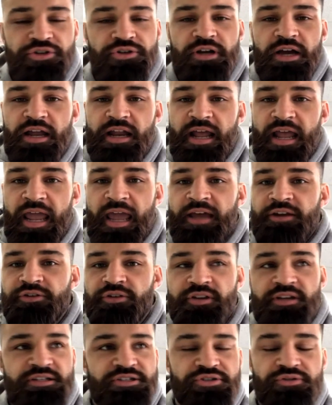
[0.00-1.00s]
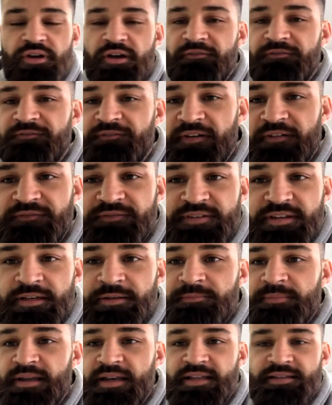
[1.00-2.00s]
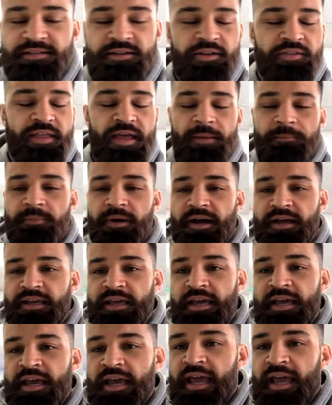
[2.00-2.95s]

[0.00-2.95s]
You gotta handle this. You have fifteen minutes on that mic,